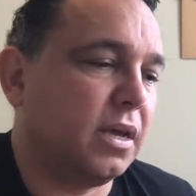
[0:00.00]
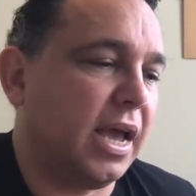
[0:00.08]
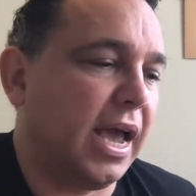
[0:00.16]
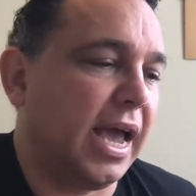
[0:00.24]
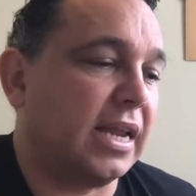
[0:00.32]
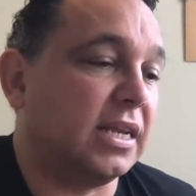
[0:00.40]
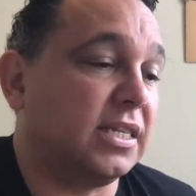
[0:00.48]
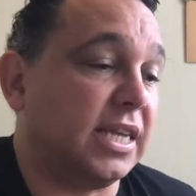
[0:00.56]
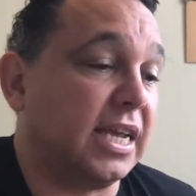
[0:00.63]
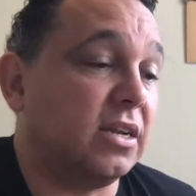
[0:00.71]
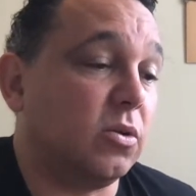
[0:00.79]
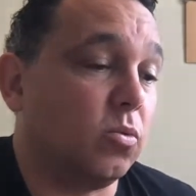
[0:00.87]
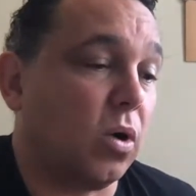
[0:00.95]
And
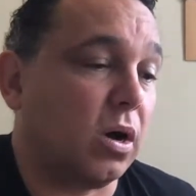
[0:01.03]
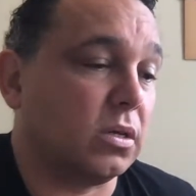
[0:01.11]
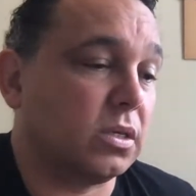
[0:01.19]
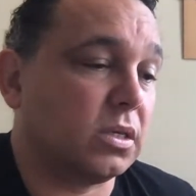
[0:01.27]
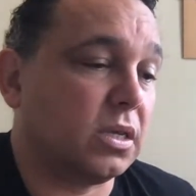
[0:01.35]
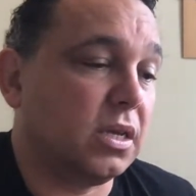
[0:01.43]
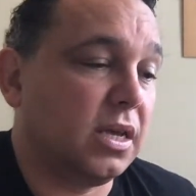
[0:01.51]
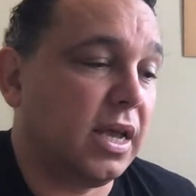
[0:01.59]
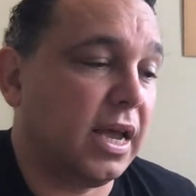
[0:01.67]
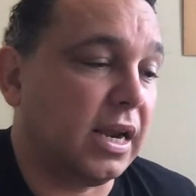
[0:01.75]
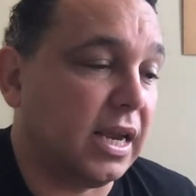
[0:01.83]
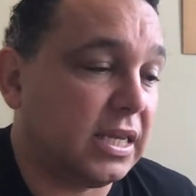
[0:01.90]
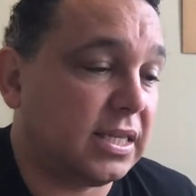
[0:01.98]
indeed it was.
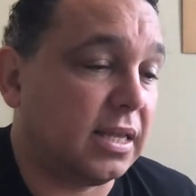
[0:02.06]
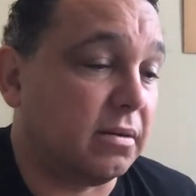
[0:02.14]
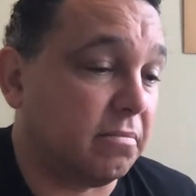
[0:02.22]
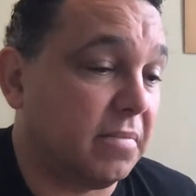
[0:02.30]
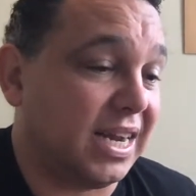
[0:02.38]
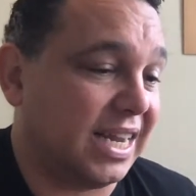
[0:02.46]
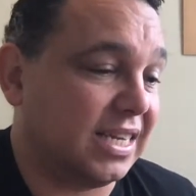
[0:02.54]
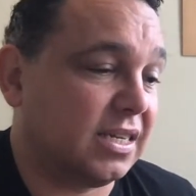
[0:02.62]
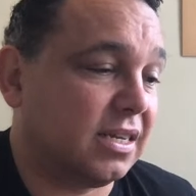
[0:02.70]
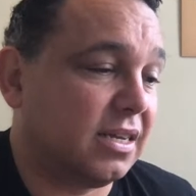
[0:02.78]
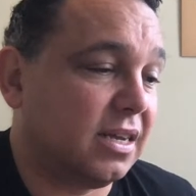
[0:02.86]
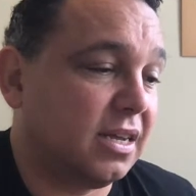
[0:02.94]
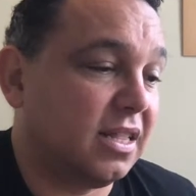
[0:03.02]
In less than a minute,
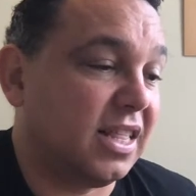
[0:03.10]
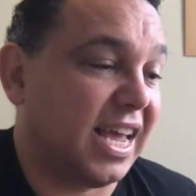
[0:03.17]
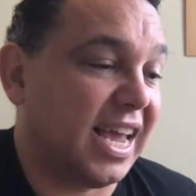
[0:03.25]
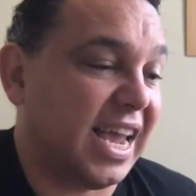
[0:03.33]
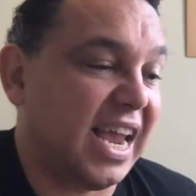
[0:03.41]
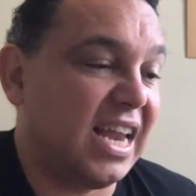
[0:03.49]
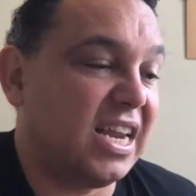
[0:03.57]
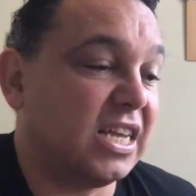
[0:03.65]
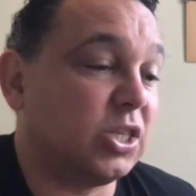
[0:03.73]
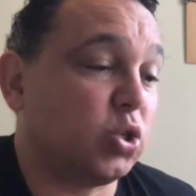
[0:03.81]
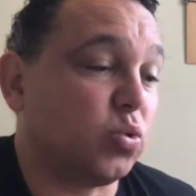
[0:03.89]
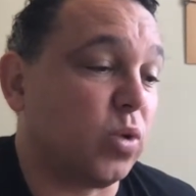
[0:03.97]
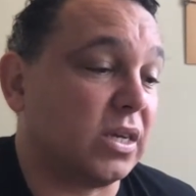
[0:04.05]
the hen had
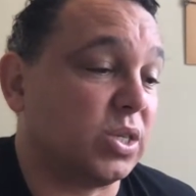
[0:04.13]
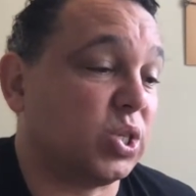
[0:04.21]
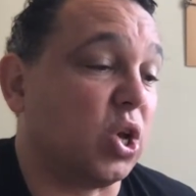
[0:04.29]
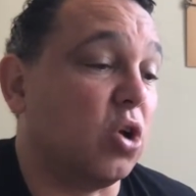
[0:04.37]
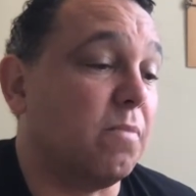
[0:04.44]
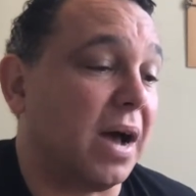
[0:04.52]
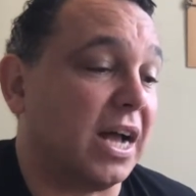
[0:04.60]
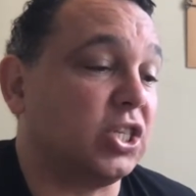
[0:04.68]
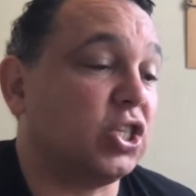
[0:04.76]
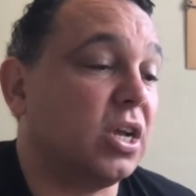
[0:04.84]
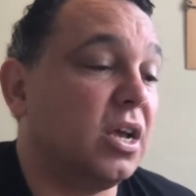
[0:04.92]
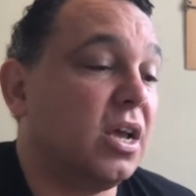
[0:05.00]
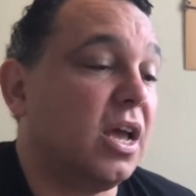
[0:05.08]
shrunk so
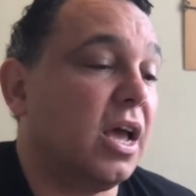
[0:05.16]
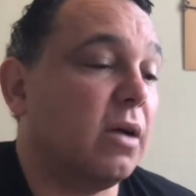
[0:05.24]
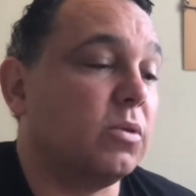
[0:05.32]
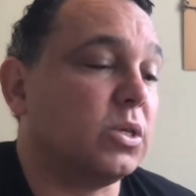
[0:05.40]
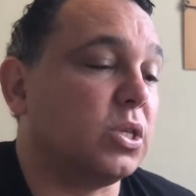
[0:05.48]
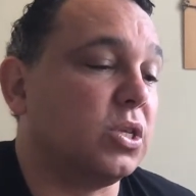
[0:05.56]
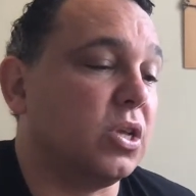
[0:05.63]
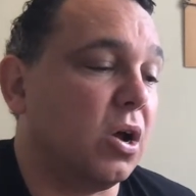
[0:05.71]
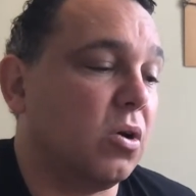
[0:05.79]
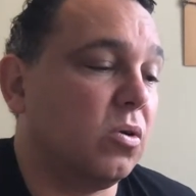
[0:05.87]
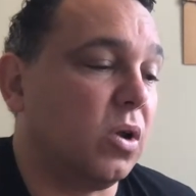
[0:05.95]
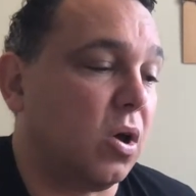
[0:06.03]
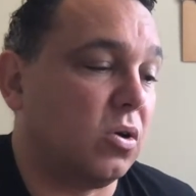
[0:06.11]
much it was no
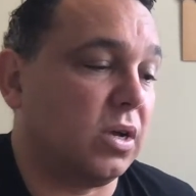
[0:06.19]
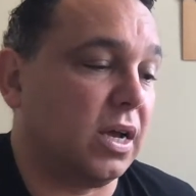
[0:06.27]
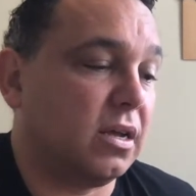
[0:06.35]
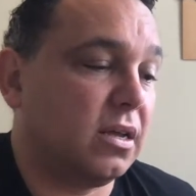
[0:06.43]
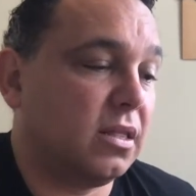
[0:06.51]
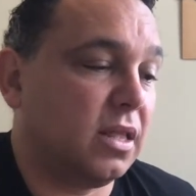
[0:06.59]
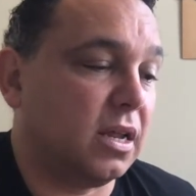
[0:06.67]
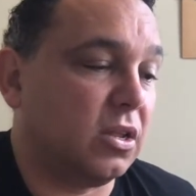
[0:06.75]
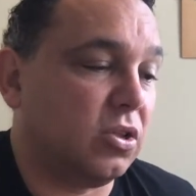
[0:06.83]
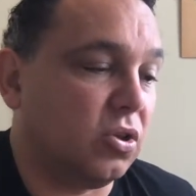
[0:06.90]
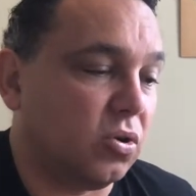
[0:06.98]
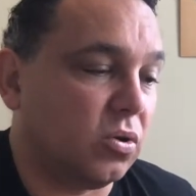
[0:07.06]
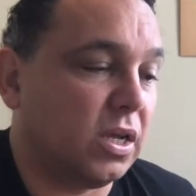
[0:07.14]
longer than a
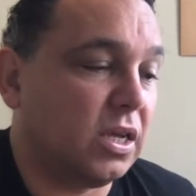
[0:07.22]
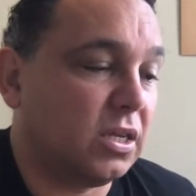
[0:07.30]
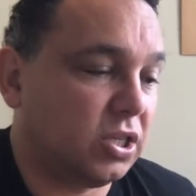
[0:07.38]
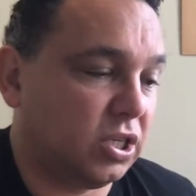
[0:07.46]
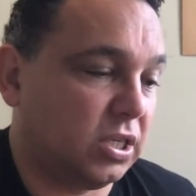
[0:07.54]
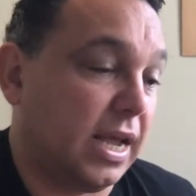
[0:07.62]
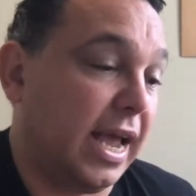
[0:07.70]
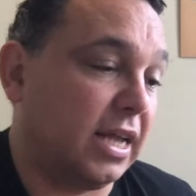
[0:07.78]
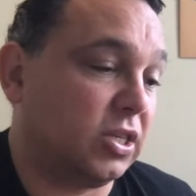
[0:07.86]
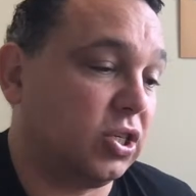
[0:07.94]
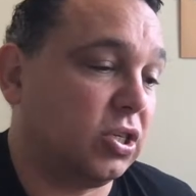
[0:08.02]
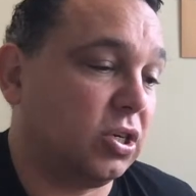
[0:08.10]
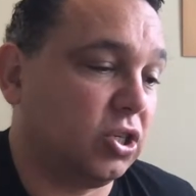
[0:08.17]
newly
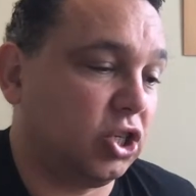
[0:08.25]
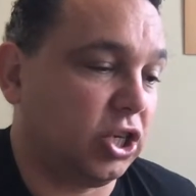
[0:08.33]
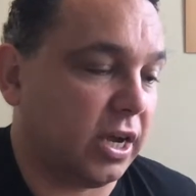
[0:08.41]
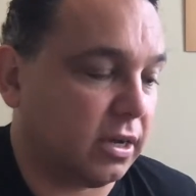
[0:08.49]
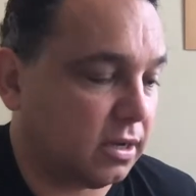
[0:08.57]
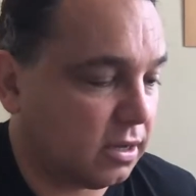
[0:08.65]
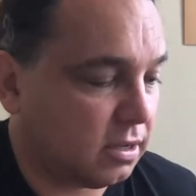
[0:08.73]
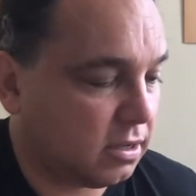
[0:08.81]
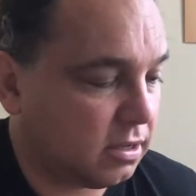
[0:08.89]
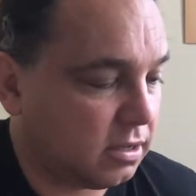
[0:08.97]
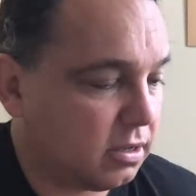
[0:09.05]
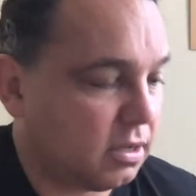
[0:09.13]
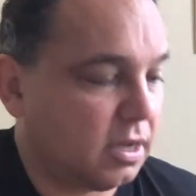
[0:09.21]
hatched chick.
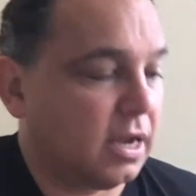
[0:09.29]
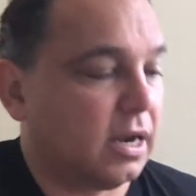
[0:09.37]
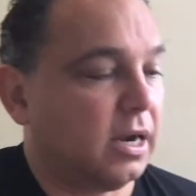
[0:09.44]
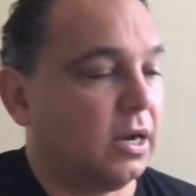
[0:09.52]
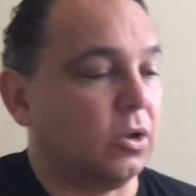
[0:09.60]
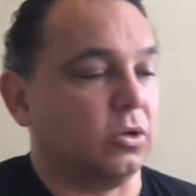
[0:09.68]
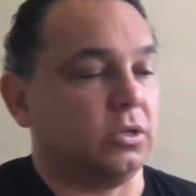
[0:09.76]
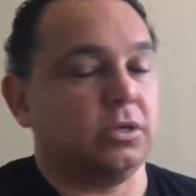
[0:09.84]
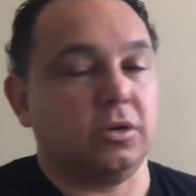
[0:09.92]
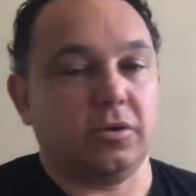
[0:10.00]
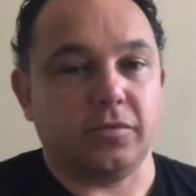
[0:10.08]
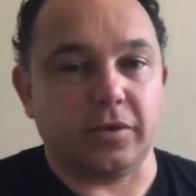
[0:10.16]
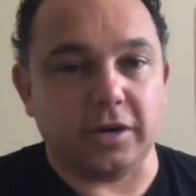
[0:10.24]
It looked
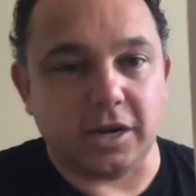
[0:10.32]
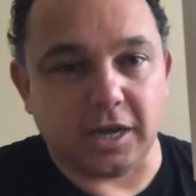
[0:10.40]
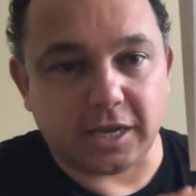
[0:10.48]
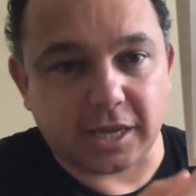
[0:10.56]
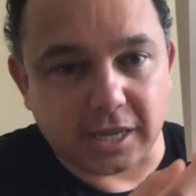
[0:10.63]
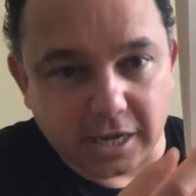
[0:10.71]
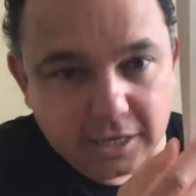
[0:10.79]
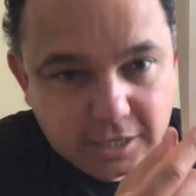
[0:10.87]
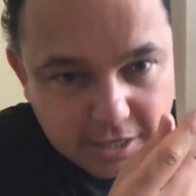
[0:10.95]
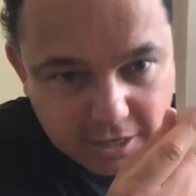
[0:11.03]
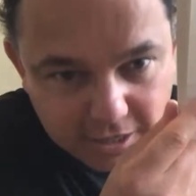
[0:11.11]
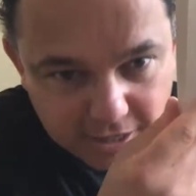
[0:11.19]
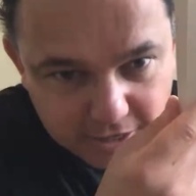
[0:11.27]
ridiculous.
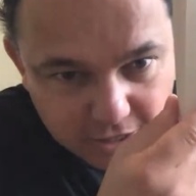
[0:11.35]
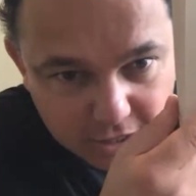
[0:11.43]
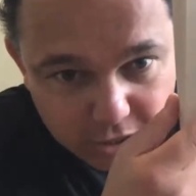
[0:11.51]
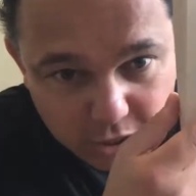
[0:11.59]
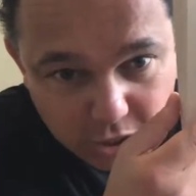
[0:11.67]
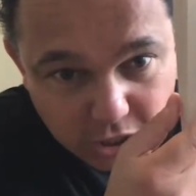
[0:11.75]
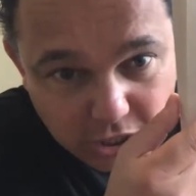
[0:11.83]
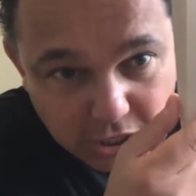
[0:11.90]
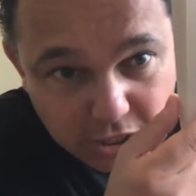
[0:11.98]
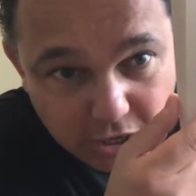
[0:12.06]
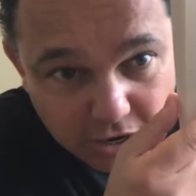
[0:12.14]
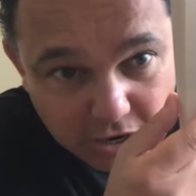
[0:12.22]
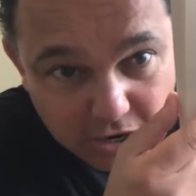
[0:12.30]

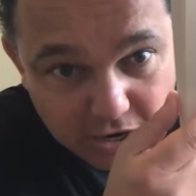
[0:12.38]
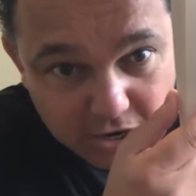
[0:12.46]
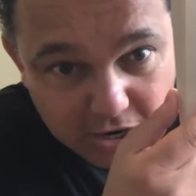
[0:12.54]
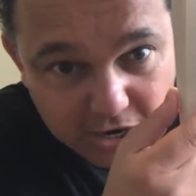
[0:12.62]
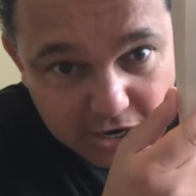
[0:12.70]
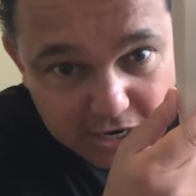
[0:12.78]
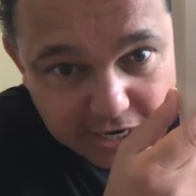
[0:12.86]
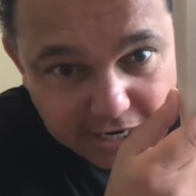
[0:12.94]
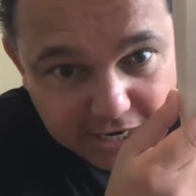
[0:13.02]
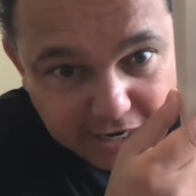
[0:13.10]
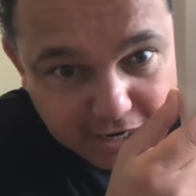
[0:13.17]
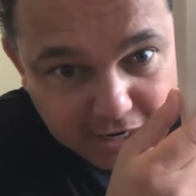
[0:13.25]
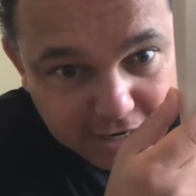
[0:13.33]
Tiny
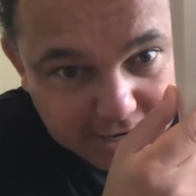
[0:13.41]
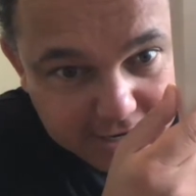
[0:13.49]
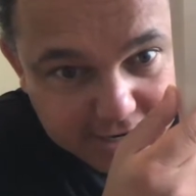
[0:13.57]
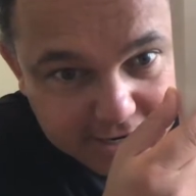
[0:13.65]
little